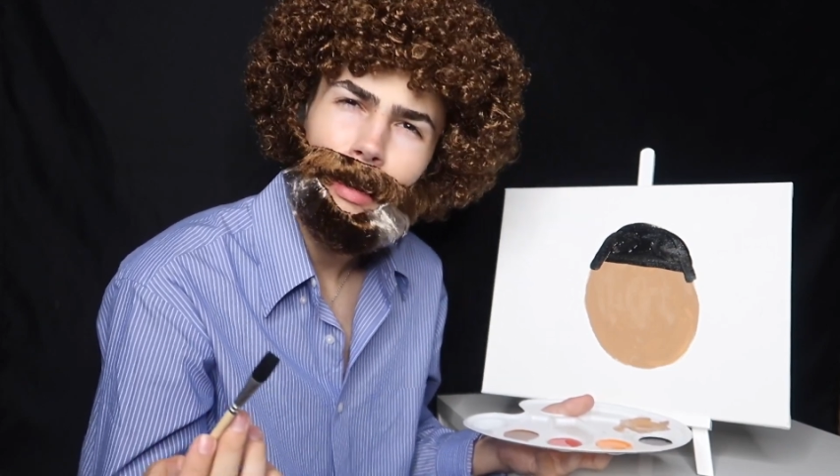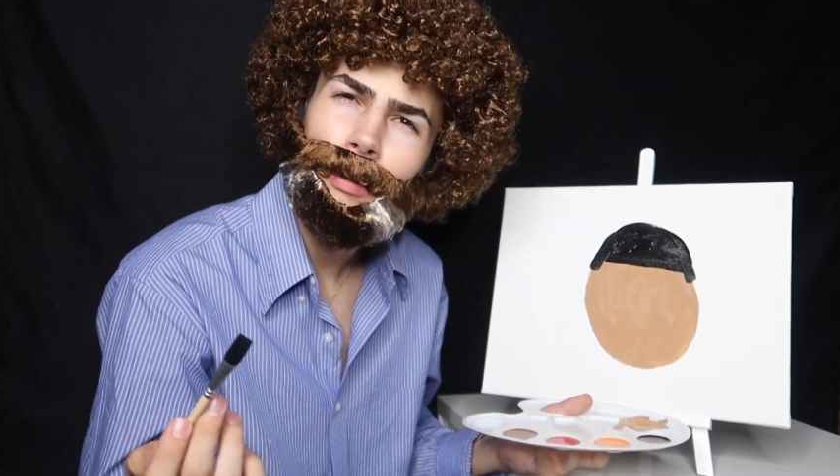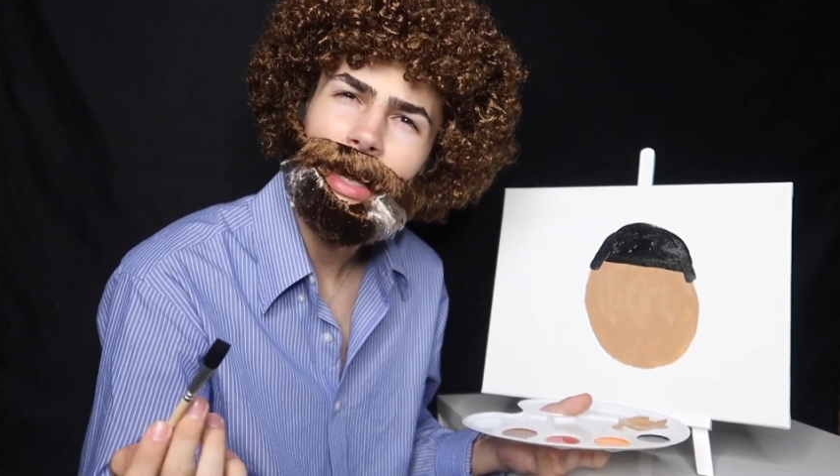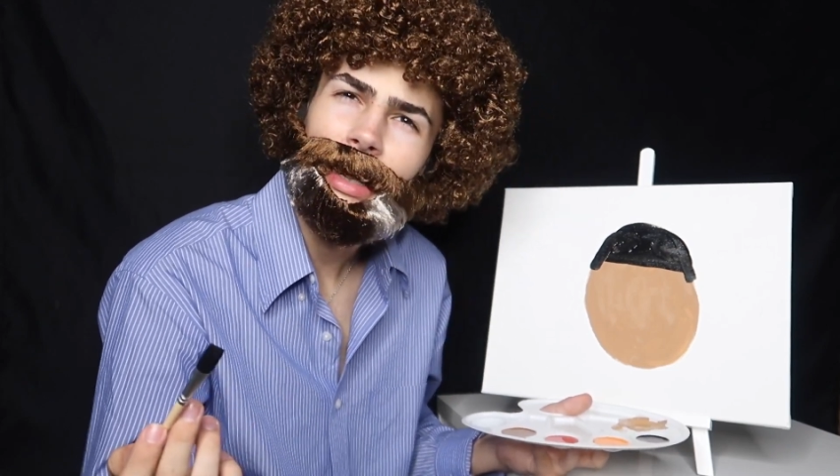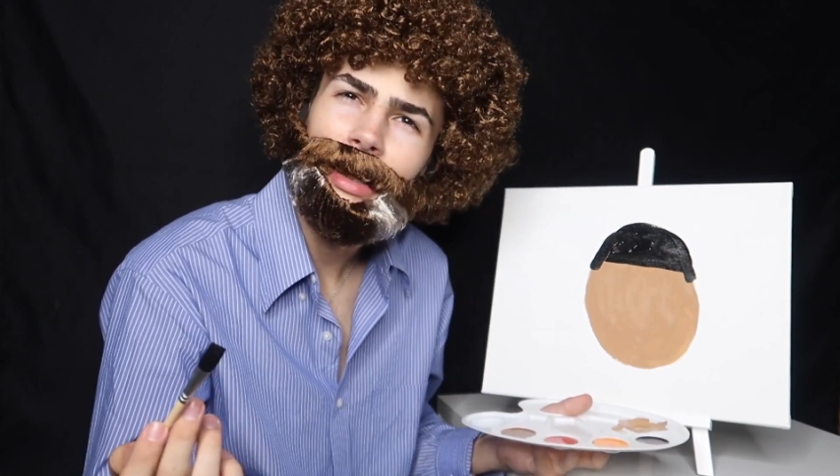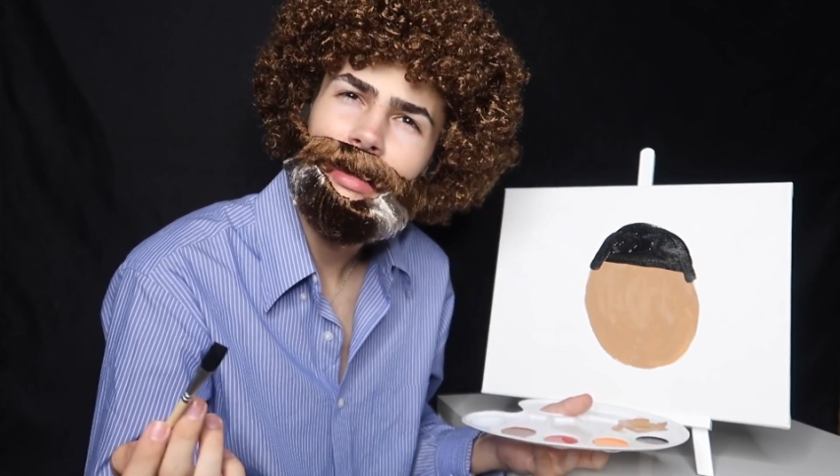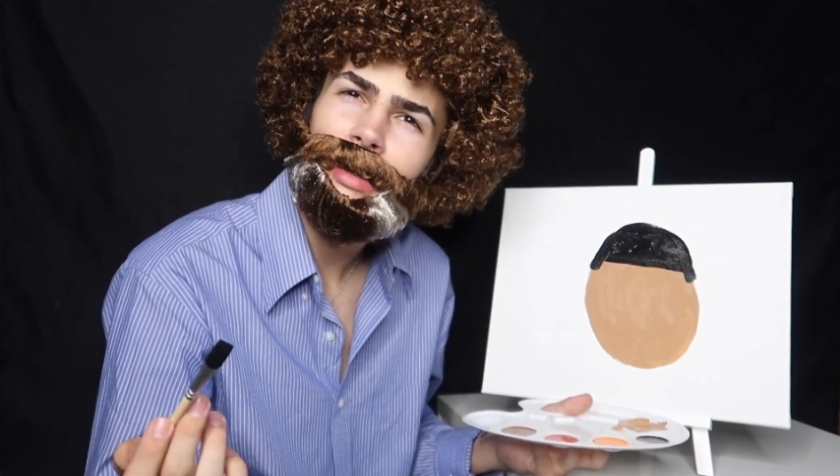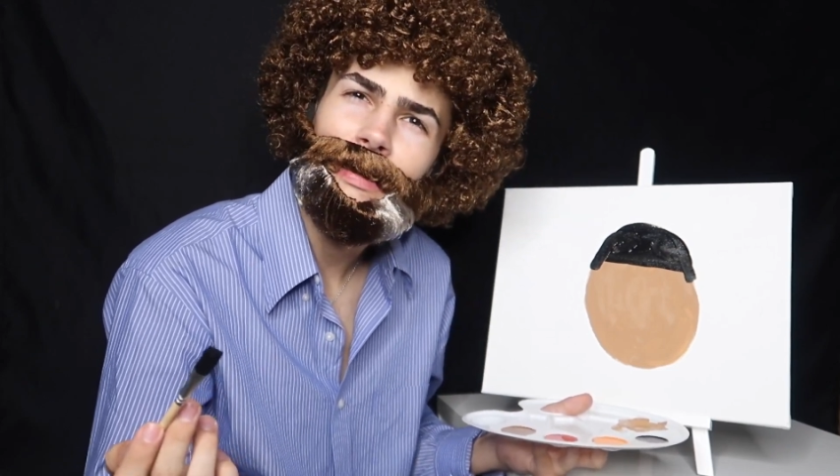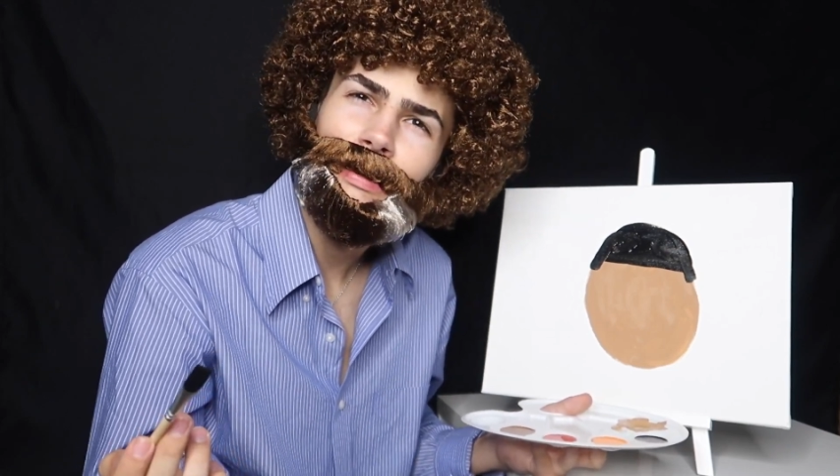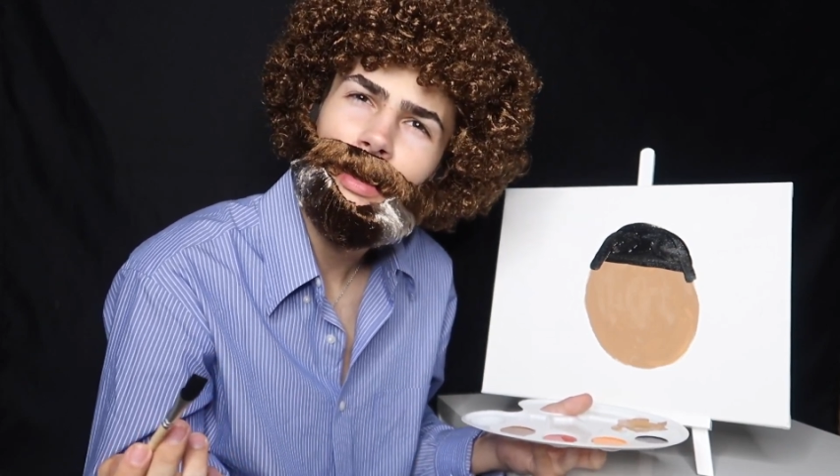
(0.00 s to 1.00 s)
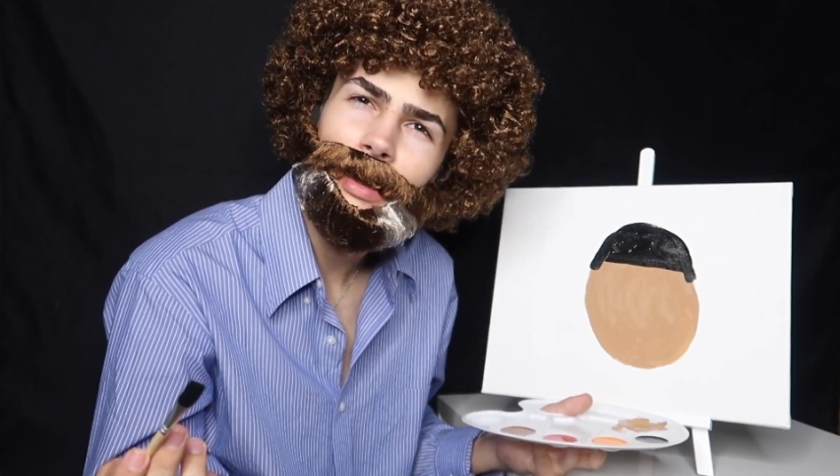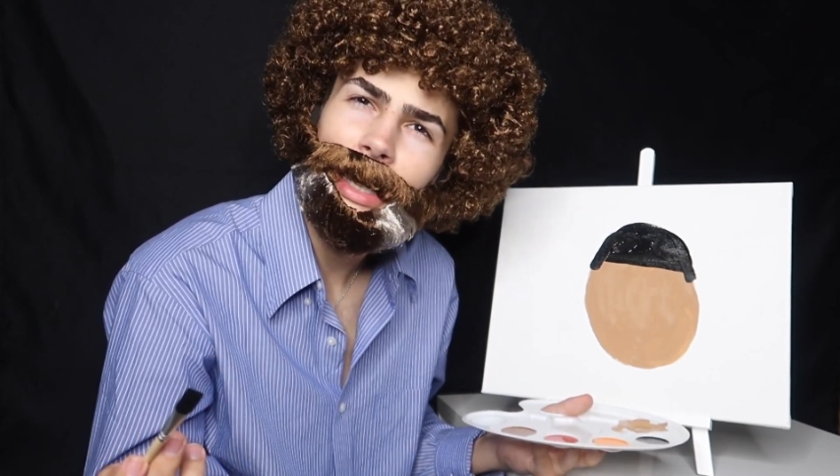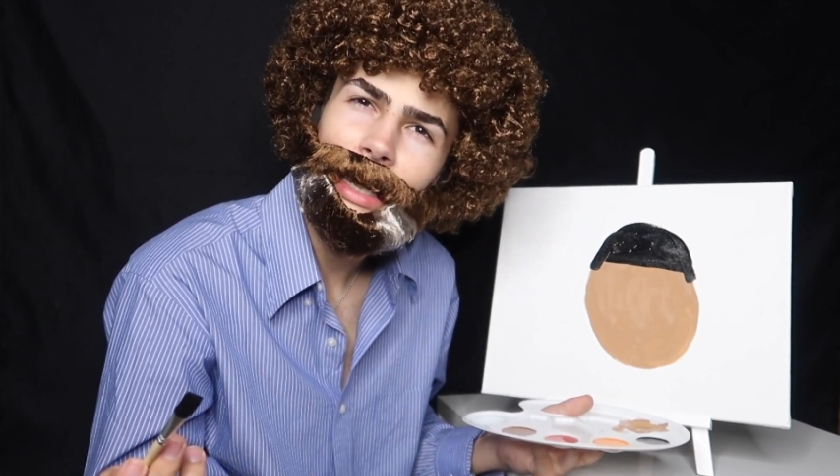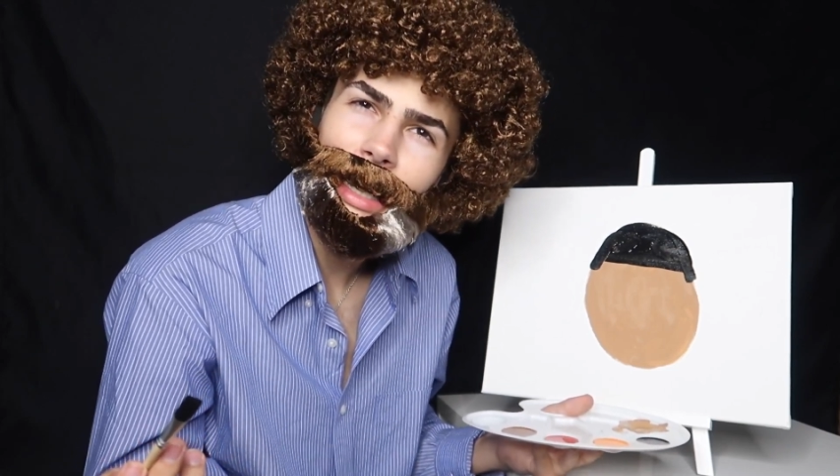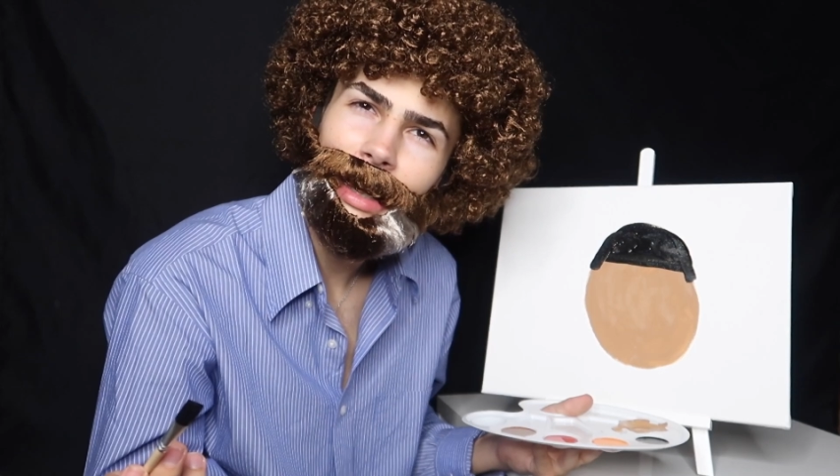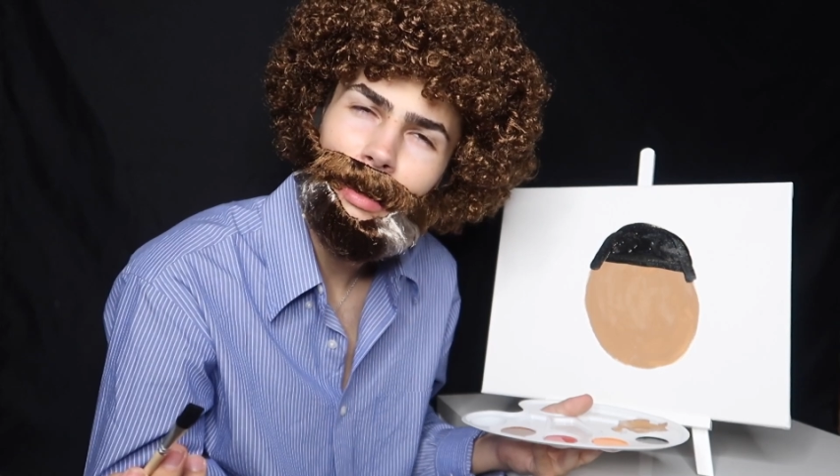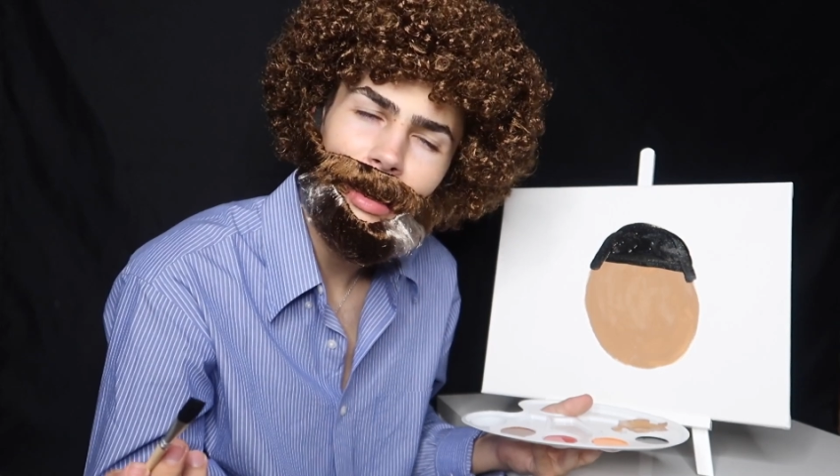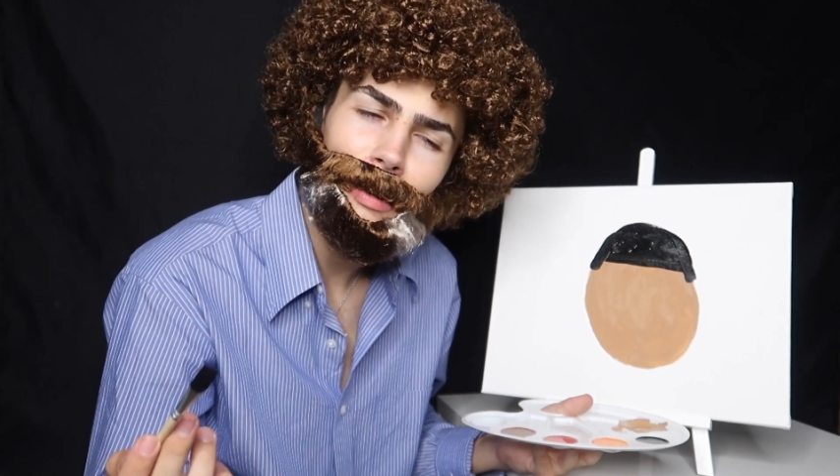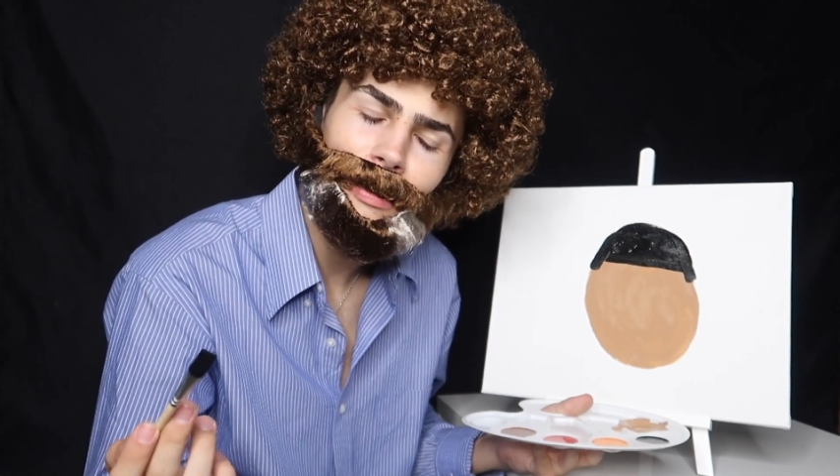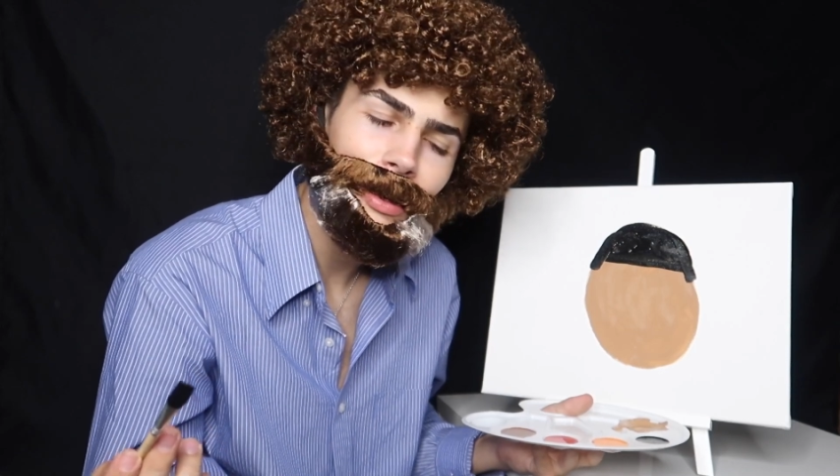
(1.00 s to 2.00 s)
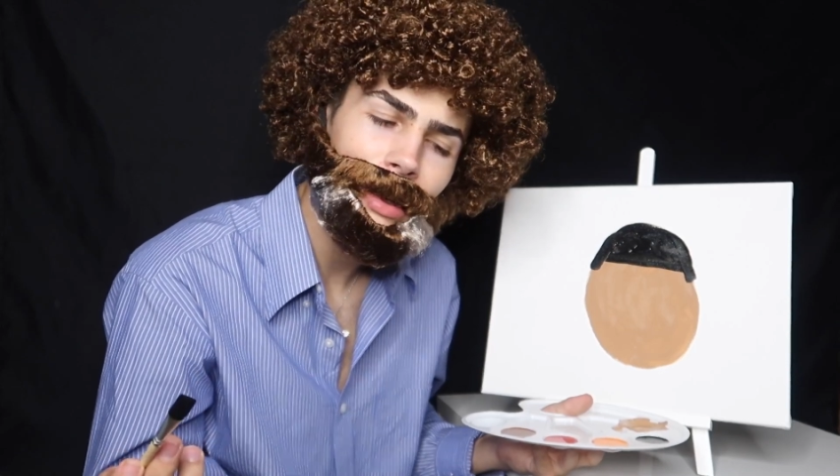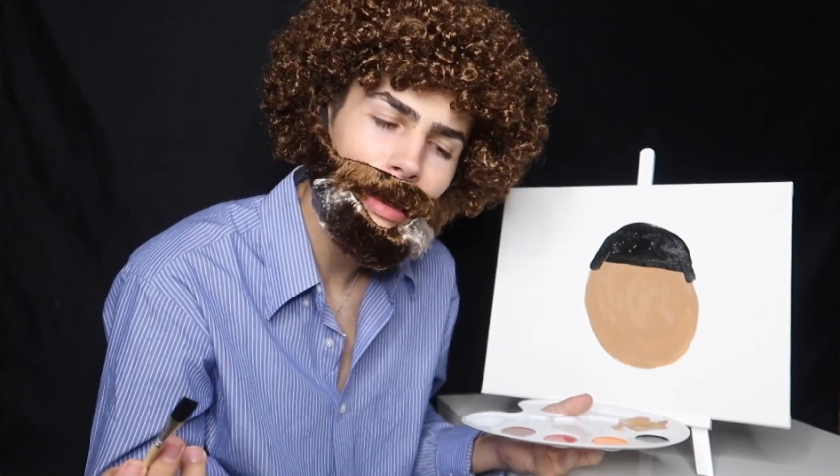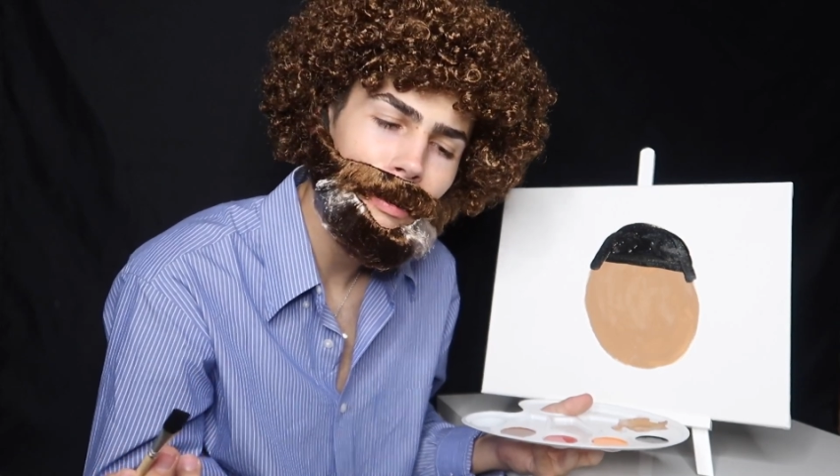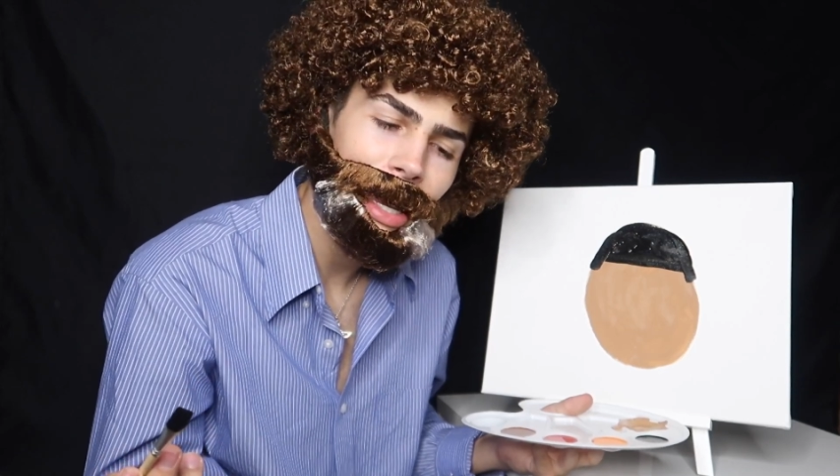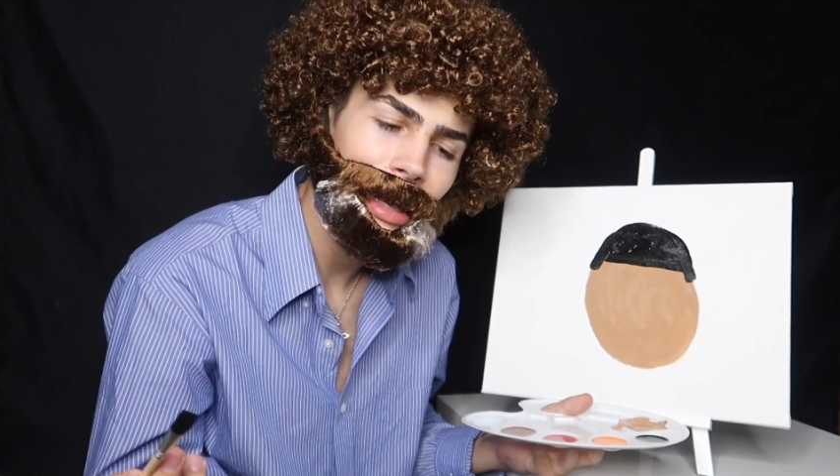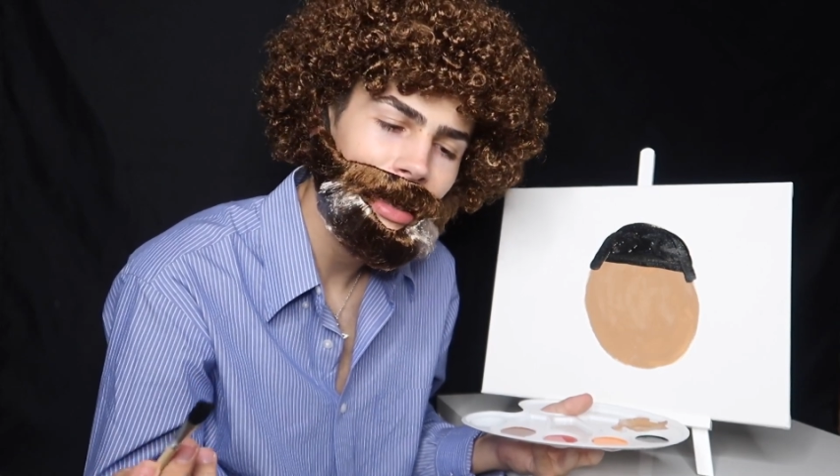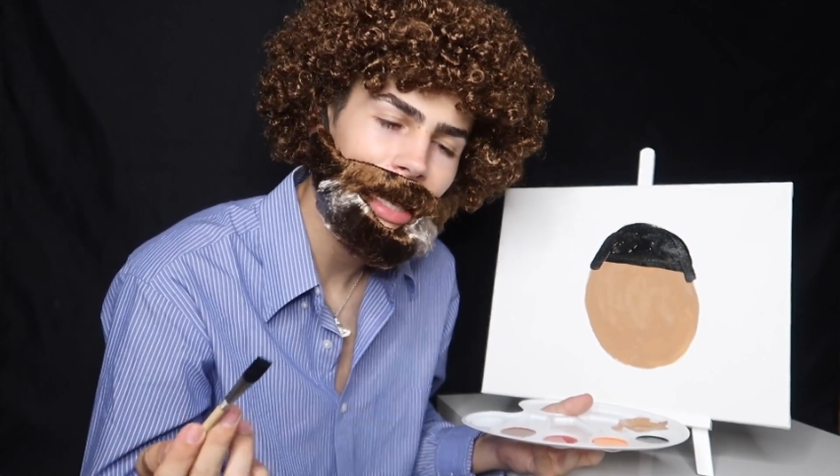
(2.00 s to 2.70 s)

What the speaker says: Because the fruity men